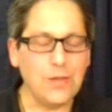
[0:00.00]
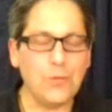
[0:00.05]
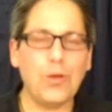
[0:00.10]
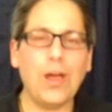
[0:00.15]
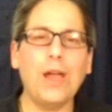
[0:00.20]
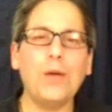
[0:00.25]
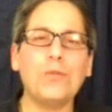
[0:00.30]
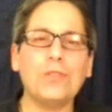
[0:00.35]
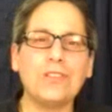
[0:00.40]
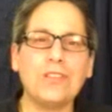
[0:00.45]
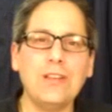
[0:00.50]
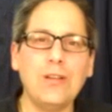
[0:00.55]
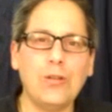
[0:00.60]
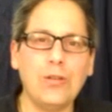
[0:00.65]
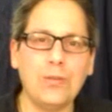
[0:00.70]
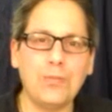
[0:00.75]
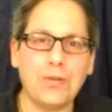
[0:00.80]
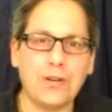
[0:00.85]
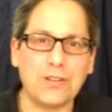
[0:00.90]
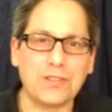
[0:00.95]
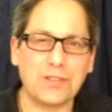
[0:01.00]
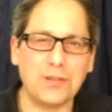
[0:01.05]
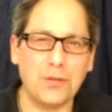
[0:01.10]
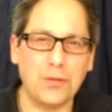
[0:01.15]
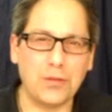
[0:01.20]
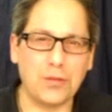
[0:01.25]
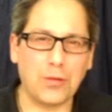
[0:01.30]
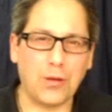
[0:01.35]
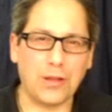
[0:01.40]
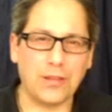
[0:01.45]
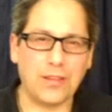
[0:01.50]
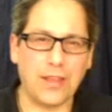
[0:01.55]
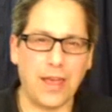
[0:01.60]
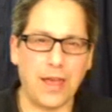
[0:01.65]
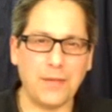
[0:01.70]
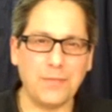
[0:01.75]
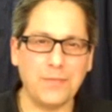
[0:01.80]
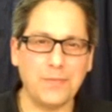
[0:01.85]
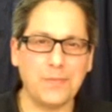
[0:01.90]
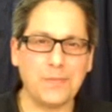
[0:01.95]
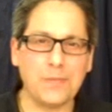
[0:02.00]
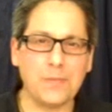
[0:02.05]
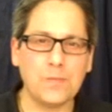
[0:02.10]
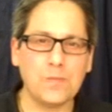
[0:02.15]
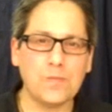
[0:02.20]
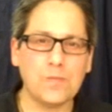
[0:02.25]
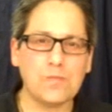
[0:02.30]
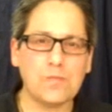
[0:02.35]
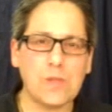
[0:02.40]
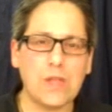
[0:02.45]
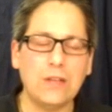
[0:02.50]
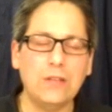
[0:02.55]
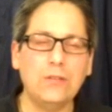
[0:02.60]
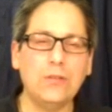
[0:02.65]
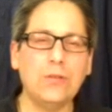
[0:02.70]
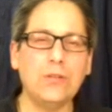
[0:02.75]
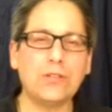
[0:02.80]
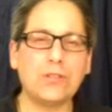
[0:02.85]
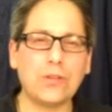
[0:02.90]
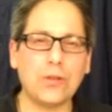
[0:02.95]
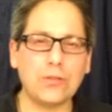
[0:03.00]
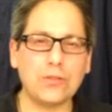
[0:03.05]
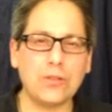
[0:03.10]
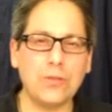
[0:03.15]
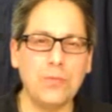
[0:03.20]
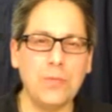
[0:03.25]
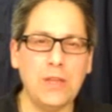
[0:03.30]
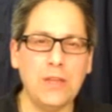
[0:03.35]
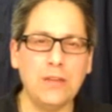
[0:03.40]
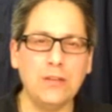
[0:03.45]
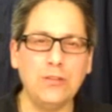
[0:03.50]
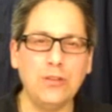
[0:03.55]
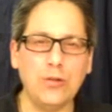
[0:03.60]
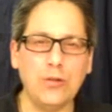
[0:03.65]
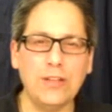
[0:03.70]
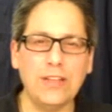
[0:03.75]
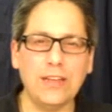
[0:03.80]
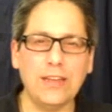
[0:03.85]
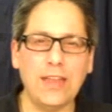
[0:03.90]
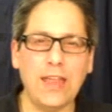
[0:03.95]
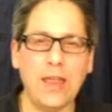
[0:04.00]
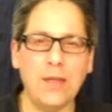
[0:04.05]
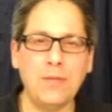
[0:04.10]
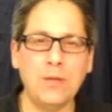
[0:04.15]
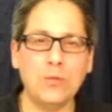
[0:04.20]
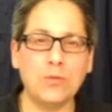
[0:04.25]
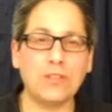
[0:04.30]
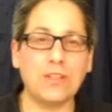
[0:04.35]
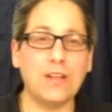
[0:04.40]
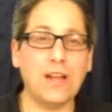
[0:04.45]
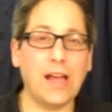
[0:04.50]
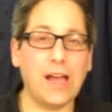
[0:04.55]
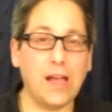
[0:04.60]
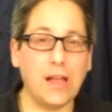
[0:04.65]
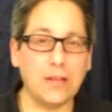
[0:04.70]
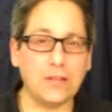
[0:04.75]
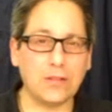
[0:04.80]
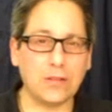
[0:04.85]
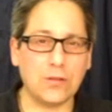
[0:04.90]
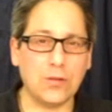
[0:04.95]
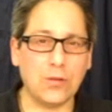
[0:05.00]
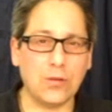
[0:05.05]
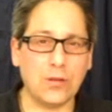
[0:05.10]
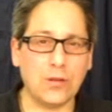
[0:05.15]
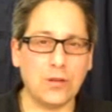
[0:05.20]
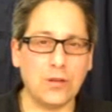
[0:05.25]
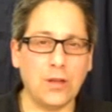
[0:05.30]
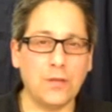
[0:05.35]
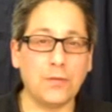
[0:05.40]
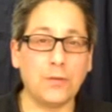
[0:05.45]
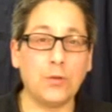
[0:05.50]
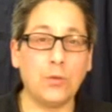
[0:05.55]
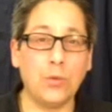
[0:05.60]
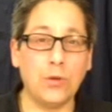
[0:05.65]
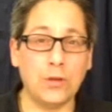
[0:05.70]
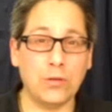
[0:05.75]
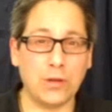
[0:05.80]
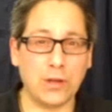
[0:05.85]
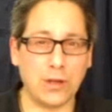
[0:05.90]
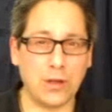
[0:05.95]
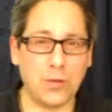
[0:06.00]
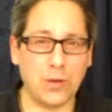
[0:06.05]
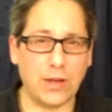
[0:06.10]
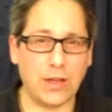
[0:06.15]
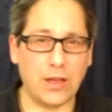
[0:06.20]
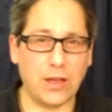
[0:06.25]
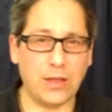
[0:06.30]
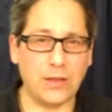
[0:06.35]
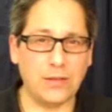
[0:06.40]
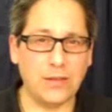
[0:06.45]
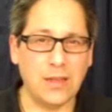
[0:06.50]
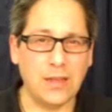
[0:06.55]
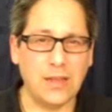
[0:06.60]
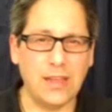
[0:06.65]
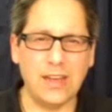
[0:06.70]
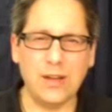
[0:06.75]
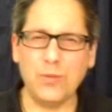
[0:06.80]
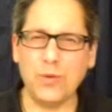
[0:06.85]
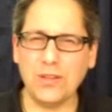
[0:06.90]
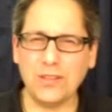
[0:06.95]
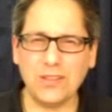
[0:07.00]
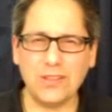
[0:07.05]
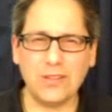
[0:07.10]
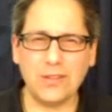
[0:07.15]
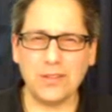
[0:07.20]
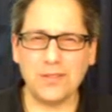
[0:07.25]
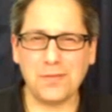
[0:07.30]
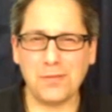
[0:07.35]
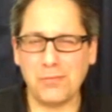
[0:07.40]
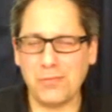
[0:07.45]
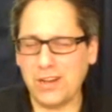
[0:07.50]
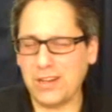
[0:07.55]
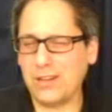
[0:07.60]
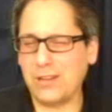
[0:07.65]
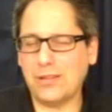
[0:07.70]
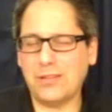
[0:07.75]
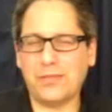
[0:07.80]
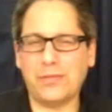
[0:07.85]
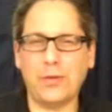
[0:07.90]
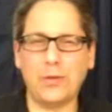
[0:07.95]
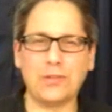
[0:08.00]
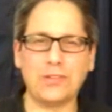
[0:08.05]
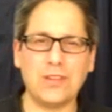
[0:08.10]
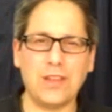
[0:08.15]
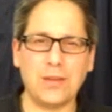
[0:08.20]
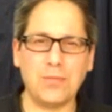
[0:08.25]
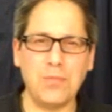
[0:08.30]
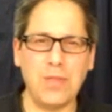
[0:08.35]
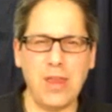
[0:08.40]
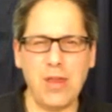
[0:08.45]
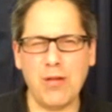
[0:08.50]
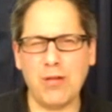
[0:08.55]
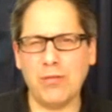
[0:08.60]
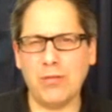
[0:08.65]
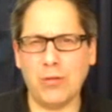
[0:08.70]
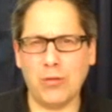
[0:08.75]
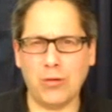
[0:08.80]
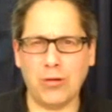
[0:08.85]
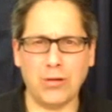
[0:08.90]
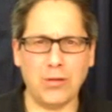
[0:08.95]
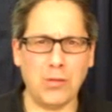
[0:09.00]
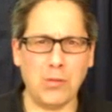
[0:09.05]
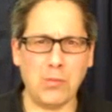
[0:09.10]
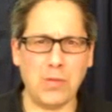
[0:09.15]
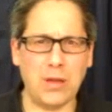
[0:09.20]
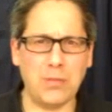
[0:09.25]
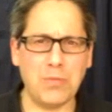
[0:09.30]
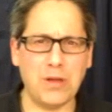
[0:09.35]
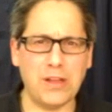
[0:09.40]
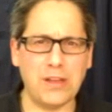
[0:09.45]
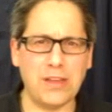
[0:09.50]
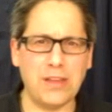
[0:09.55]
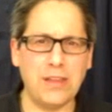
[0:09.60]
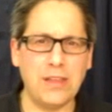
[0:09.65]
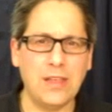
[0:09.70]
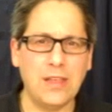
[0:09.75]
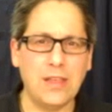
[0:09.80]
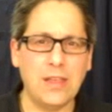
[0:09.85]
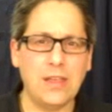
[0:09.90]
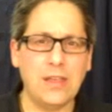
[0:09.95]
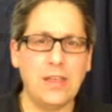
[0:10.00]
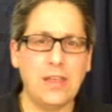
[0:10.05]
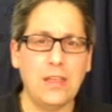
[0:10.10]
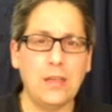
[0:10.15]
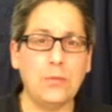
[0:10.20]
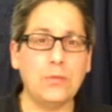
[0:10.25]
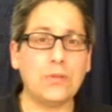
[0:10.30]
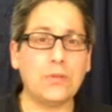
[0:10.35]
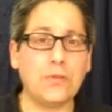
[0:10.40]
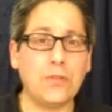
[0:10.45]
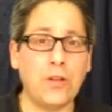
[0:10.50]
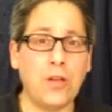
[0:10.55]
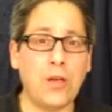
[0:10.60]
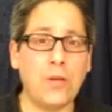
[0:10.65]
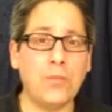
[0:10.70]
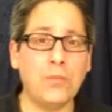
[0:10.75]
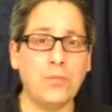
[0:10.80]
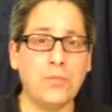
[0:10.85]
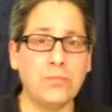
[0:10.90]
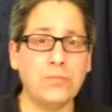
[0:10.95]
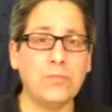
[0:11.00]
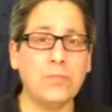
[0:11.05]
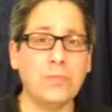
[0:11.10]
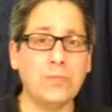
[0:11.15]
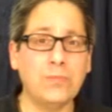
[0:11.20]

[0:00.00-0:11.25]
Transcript: Well, I wasn't the only person who thought that. Due to social media, during the game, there was an onslaught of twittering going on. And it wasn't just from regular folks like me or my buddy. It was from